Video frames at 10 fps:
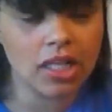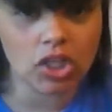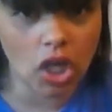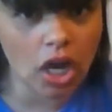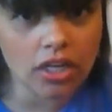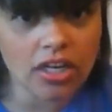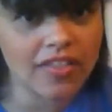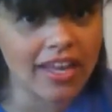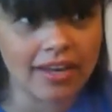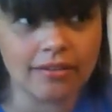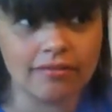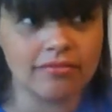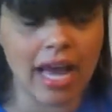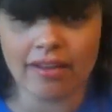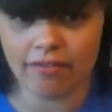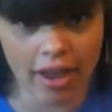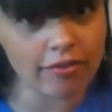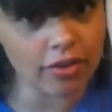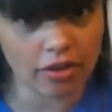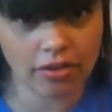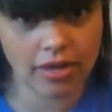longer than I've ever